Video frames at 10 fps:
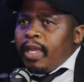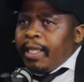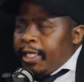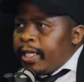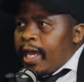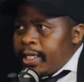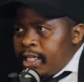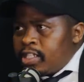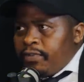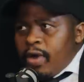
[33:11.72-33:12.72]
uh,
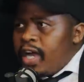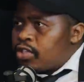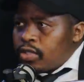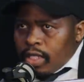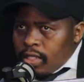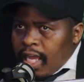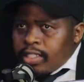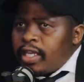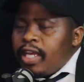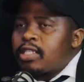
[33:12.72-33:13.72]
encourage for us
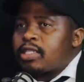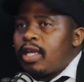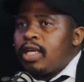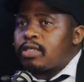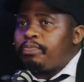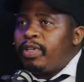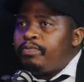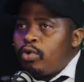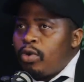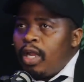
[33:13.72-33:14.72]
that as, as
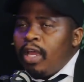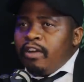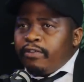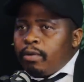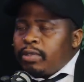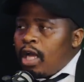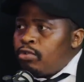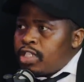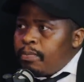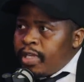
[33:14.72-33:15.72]
people from
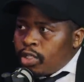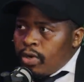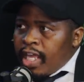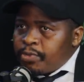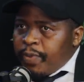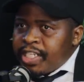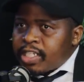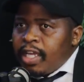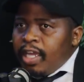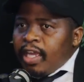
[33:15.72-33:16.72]
township and rural space,